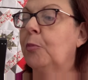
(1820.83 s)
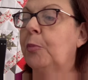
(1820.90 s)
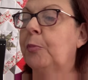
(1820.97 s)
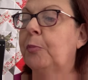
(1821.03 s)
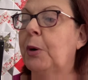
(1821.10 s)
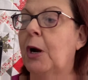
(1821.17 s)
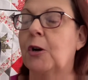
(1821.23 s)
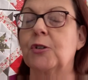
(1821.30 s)

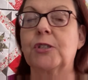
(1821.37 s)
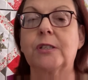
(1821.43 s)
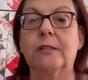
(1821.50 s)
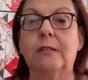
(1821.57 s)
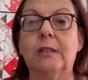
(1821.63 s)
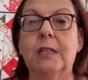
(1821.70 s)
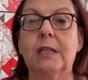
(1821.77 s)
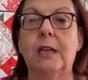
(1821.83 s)

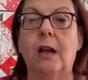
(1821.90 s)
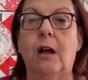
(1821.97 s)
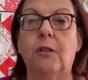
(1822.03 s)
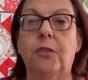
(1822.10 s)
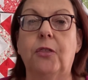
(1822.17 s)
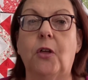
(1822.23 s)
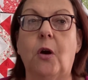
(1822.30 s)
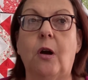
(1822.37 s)
Personally, I
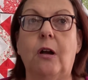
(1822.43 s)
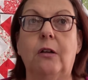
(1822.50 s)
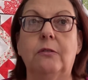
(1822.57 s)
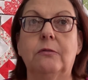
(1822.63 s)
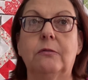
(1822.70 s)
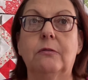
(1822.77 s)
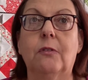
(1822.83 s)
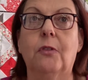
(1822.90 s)
thought
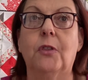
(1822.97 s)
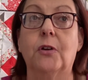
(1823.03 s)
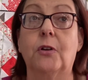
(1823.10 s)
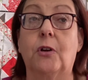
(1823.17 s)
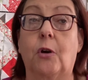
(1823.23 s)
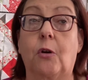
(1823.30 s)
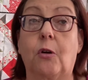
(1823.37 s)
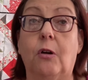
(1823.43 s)
the
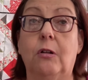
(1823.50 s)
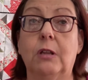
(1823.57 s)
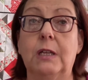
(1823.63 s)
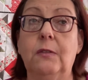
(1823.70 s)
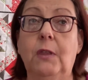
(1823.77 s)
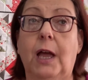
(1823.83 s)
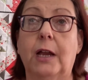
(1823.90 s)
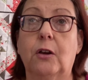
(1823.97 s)
girl
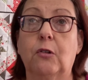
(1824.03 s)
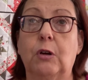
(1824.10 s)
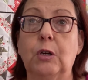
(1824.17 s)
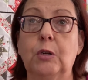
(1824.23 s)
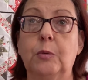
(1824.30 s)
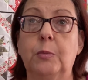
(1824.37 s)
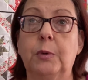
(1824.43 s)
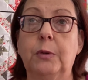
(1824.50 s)
in that
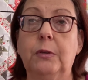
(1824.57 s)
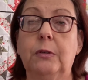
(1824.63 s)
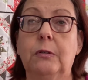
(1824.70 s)
group,